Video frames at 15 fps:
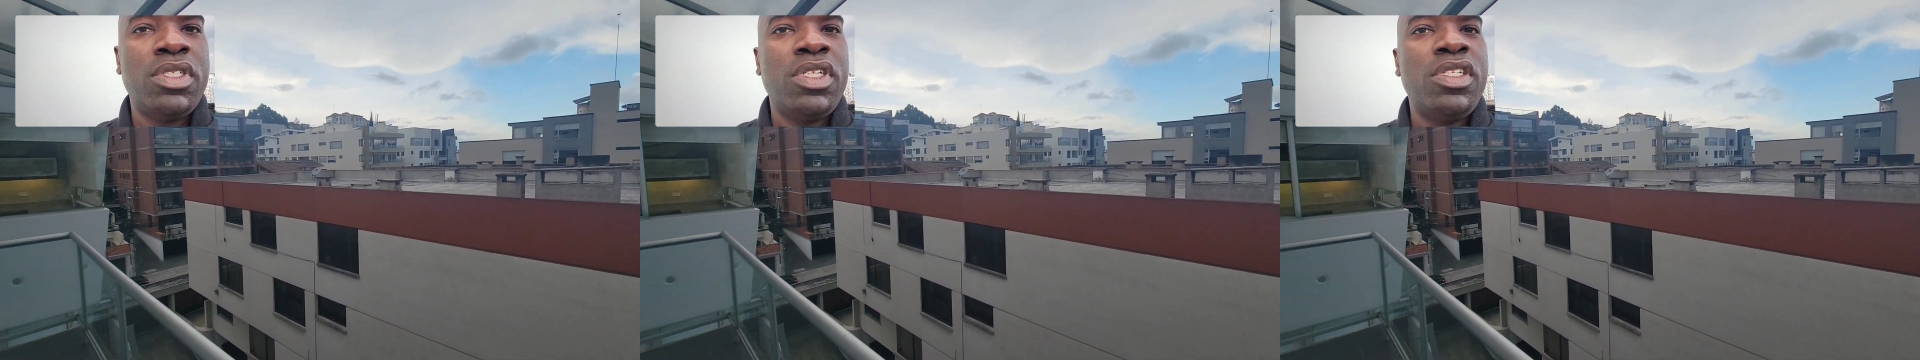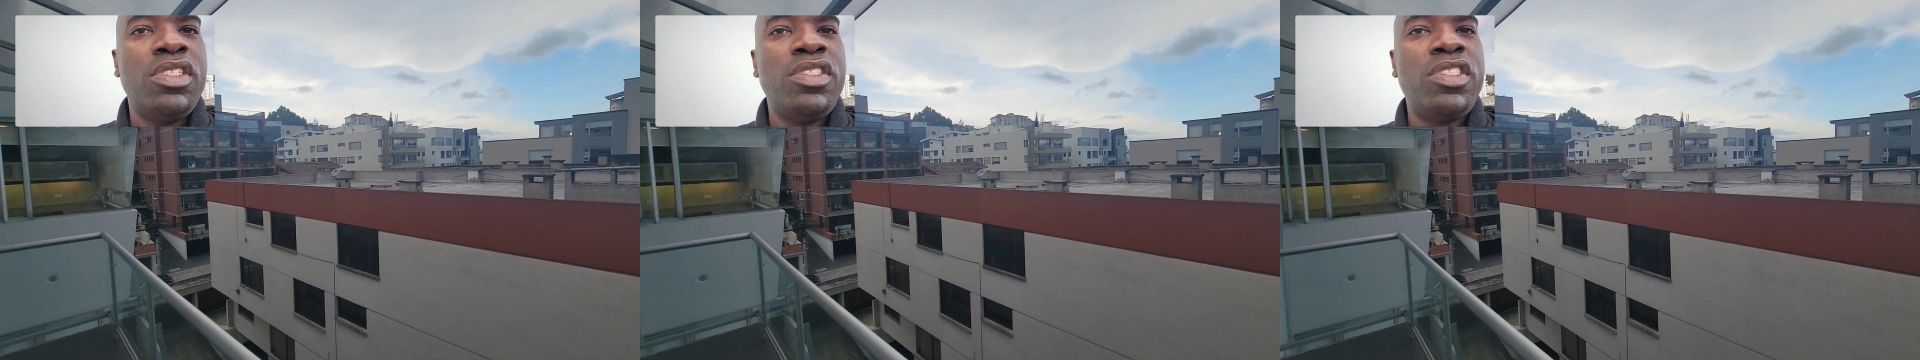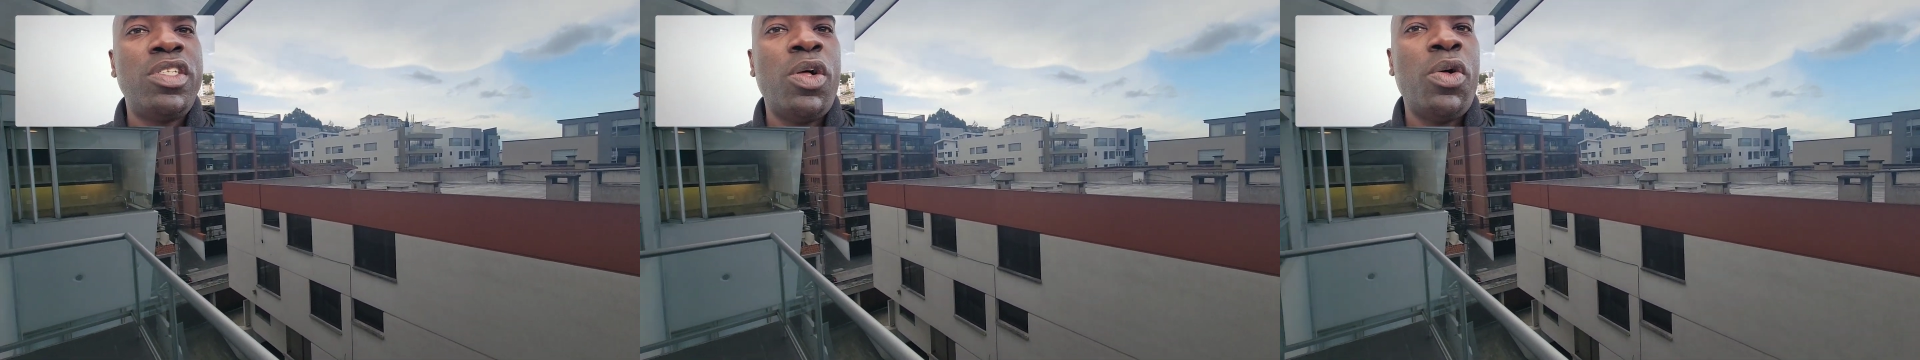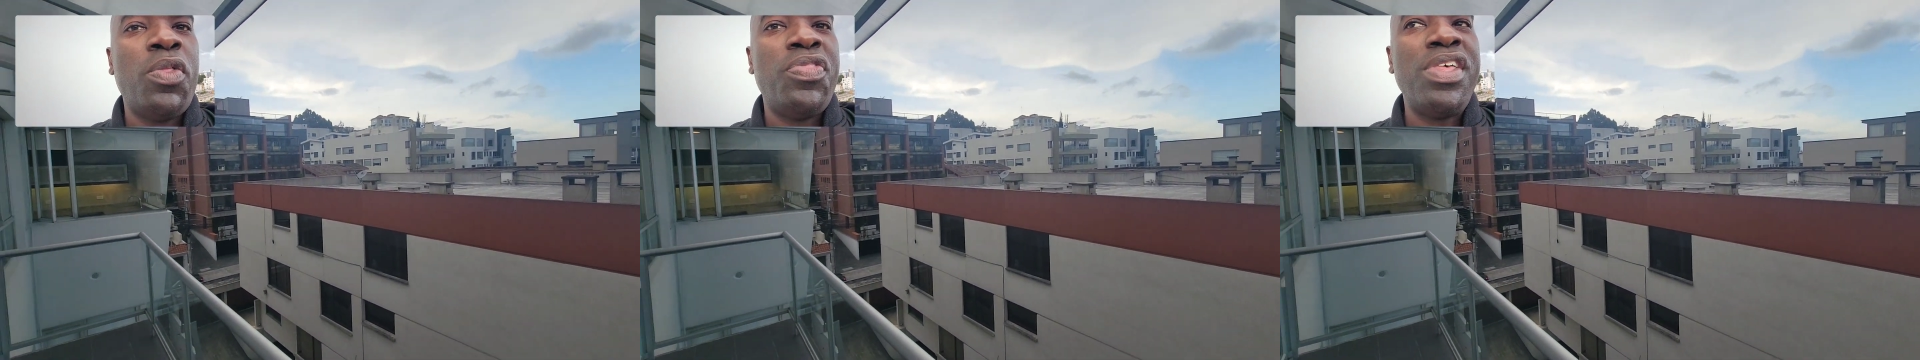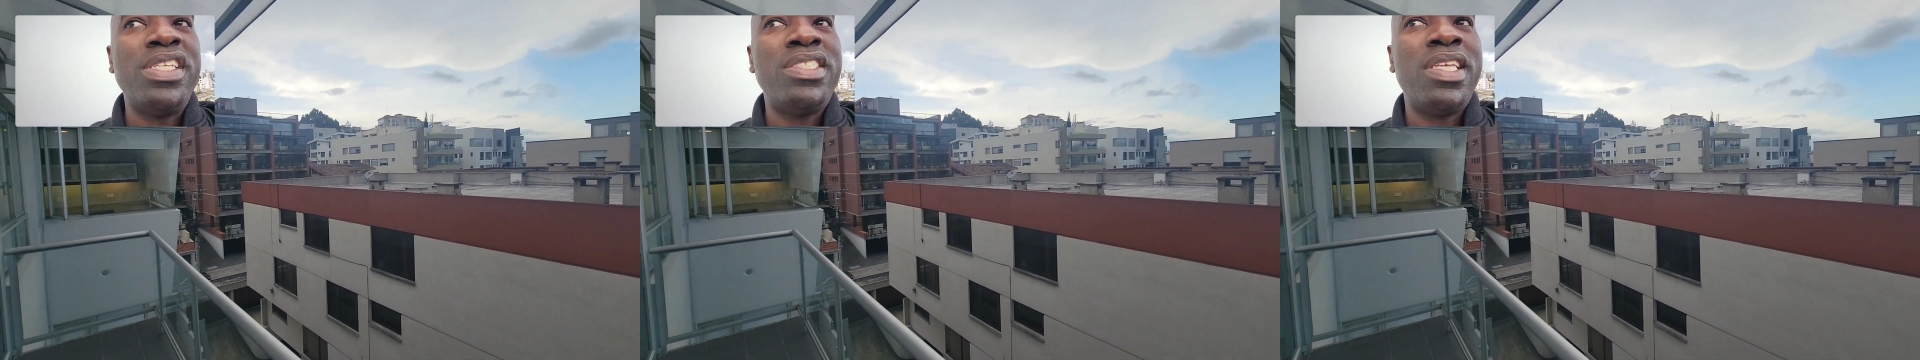So
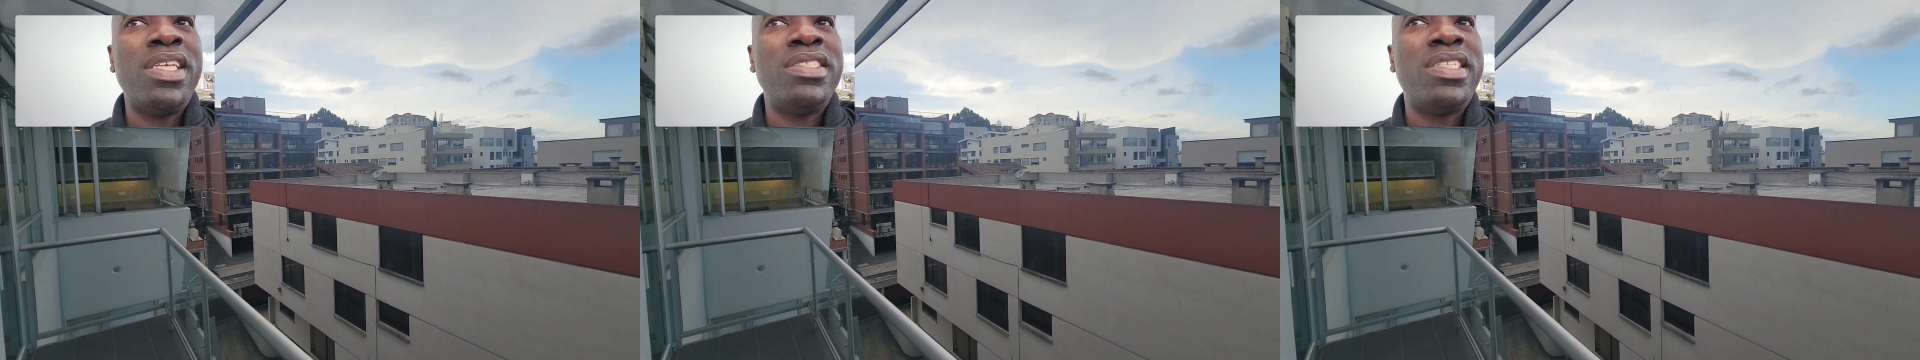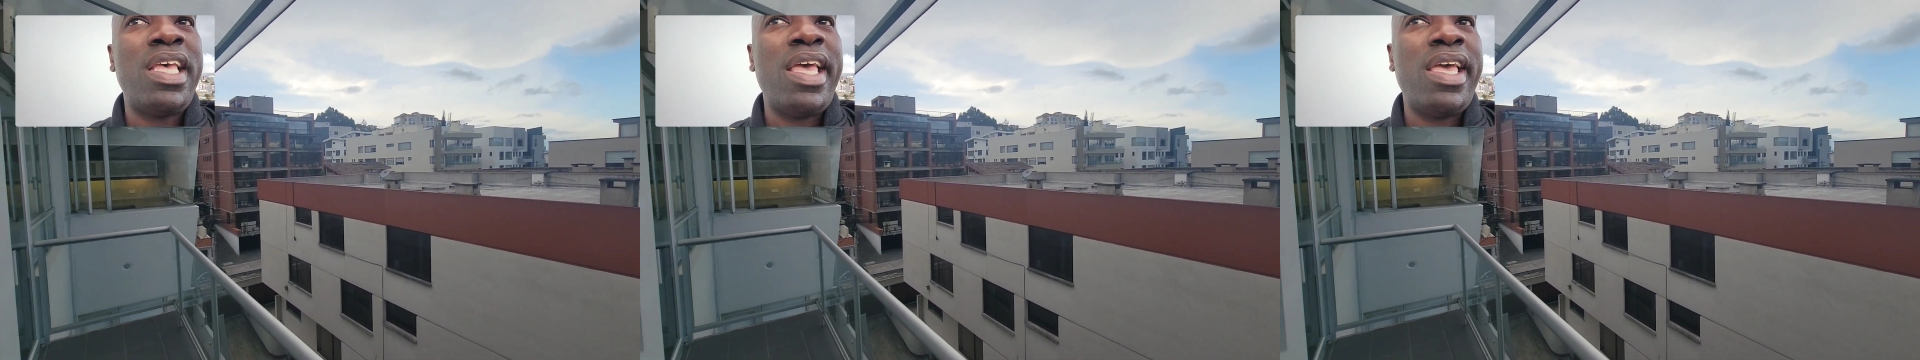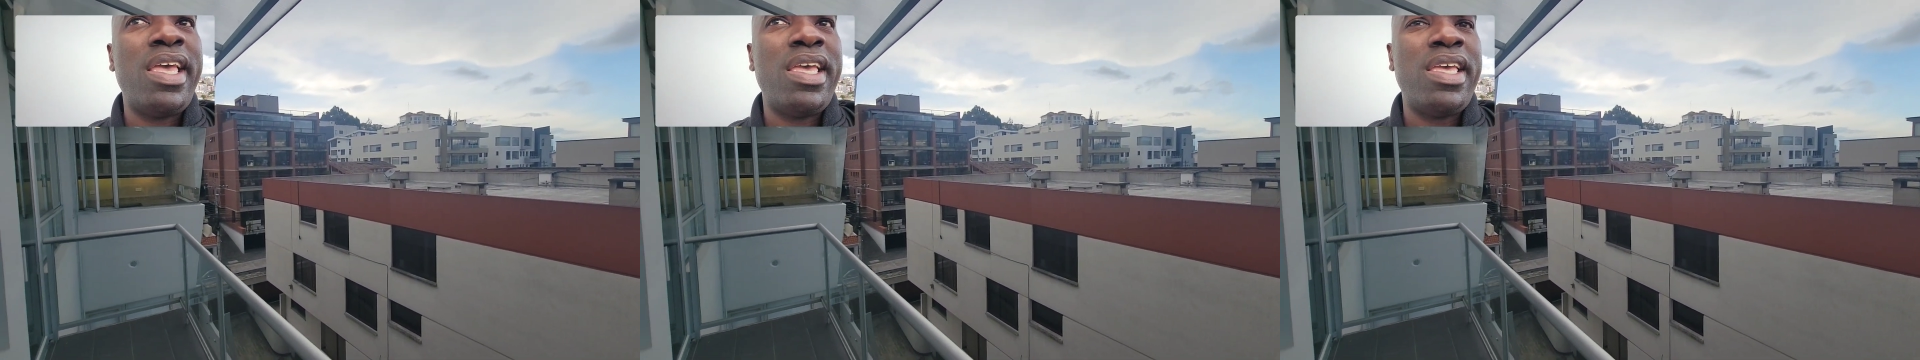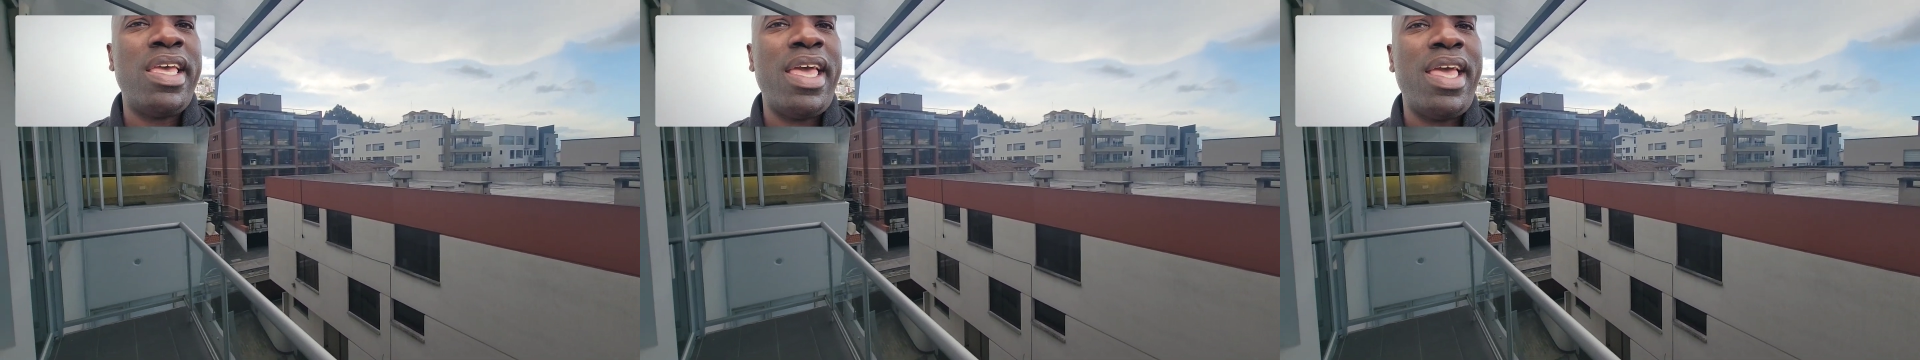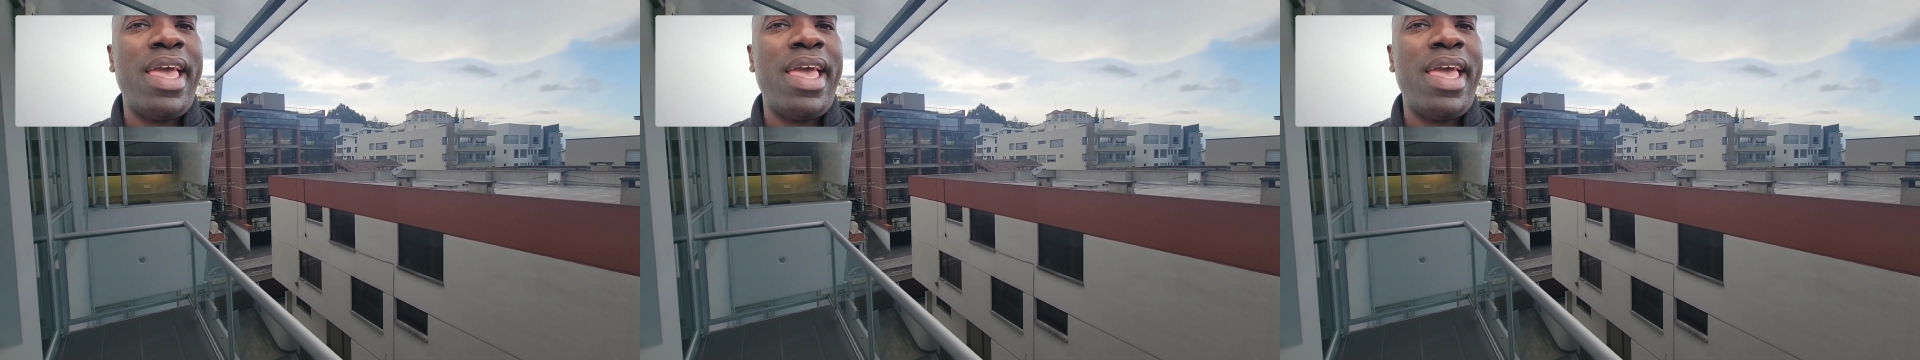this is a